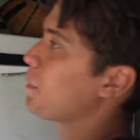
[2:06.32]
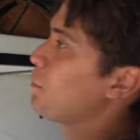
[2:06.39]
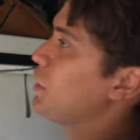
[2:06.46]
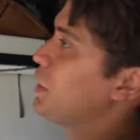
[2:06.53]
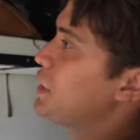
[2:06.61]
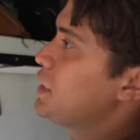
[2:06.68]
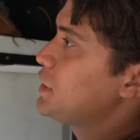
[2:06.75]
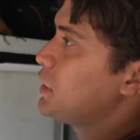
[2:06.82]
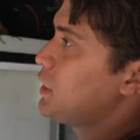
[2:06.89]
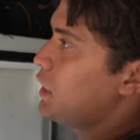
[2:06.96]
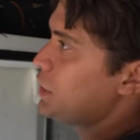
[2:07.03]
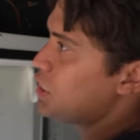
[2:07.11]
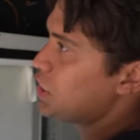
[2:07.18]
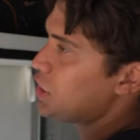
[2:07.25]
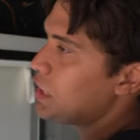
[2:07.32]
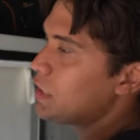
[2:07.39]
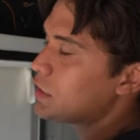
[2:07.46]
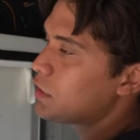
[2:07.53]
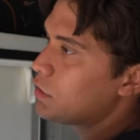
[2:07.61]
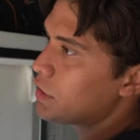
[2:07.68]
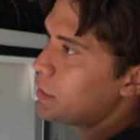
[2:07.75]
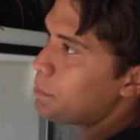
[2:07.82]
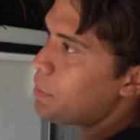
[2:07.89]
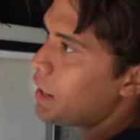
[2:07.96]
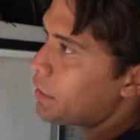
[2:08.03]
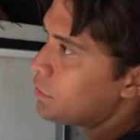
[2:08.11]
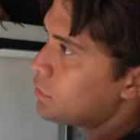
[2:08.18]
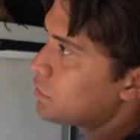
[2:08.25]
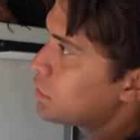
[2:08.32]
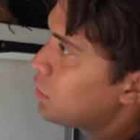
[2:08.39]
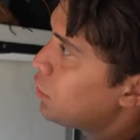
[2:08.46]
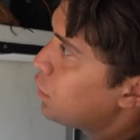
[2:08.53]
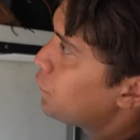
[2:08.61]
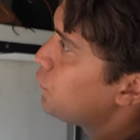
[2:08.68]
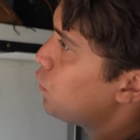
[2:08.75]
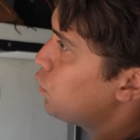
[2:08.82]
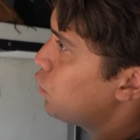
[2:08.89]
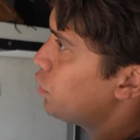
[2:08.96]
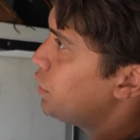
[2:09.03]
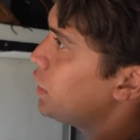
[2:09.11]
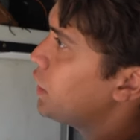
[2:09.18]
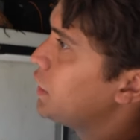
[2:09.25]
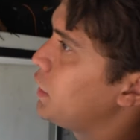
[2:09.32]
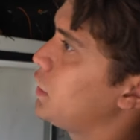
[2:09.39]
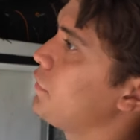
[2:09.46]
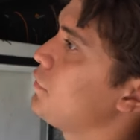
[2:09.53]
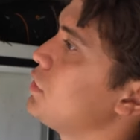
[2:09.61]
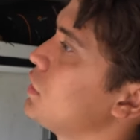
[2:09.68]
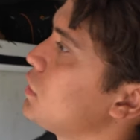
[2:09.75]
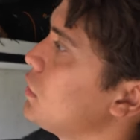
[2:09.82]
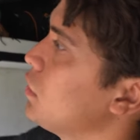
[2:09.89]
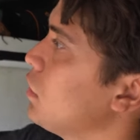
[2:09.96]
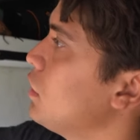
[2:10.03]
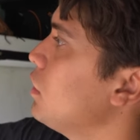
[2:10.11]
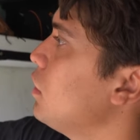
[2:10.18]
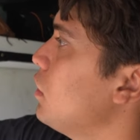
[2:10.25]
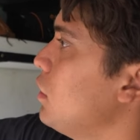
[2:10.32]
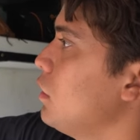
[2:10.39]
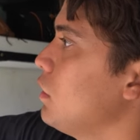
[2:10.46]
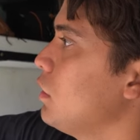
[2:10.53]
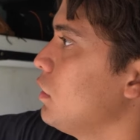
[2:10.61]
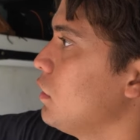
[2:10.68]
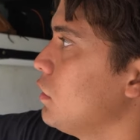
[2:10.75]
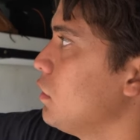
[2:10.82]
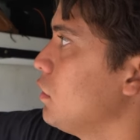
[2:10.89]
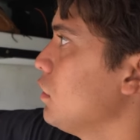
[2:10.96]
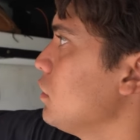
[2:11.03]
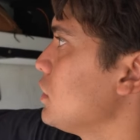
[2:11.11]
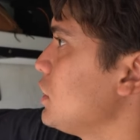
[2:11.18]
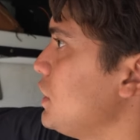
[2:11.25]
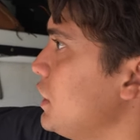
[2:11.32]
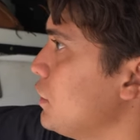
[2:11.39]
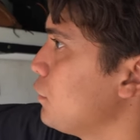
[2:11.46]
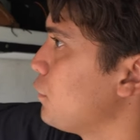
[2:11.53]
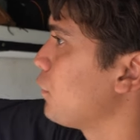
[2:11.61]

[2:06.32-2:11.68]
but these, it's just interlocking panels of wood and then I've just got the steel